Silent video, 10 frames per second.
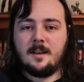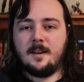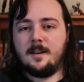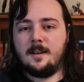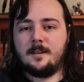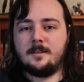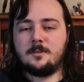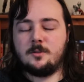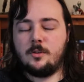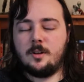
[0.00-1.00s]
And
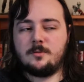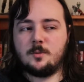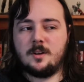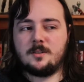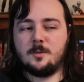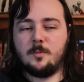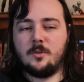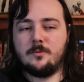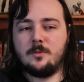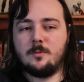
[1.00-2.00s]
You Only Live Twice is a
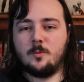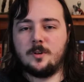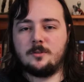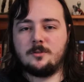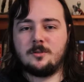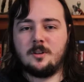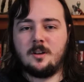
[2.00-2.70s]
Bond film which